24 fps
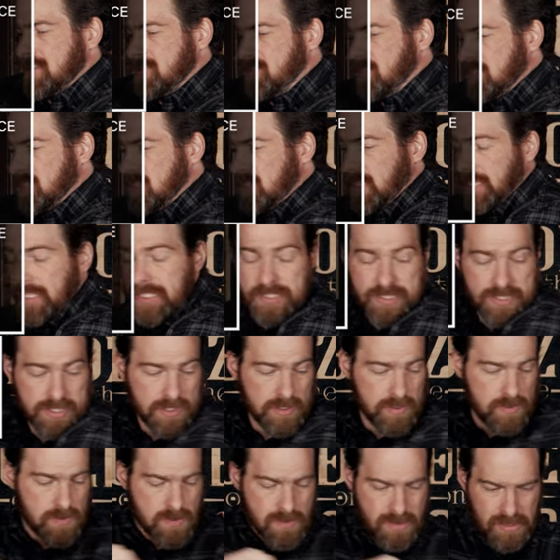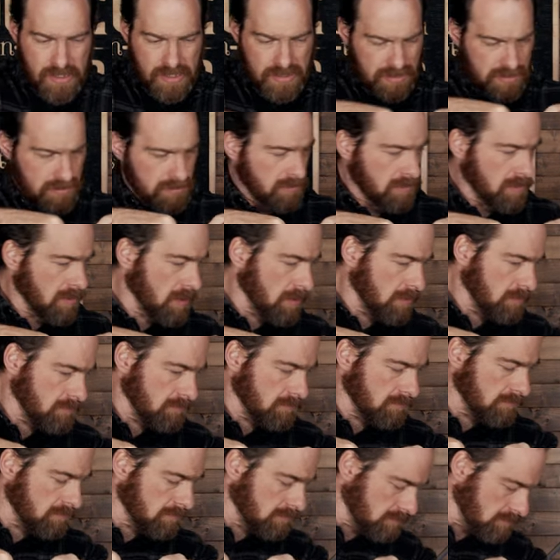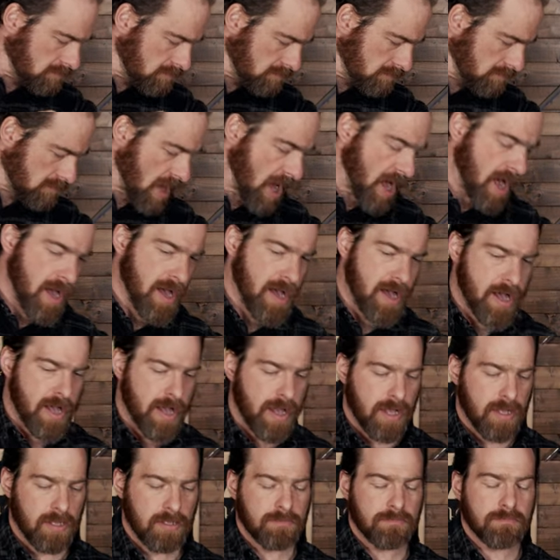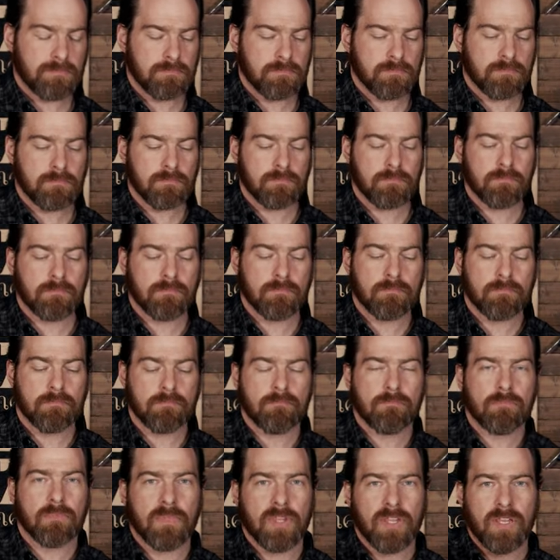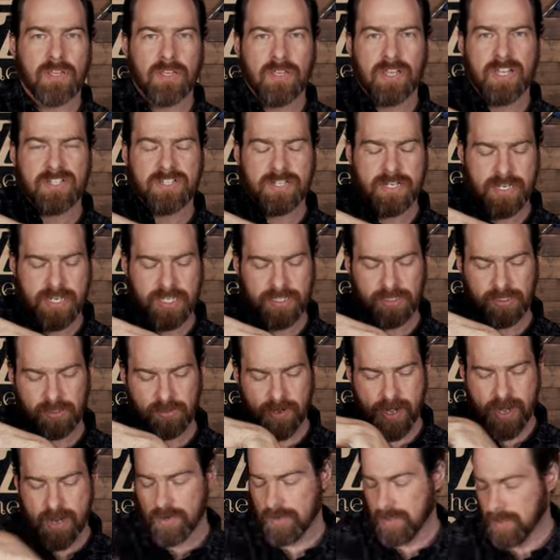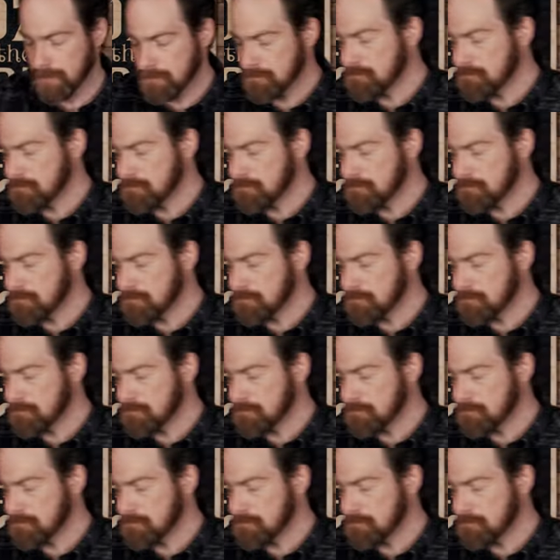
just like so. Ha-ha! It didn't hit the ground,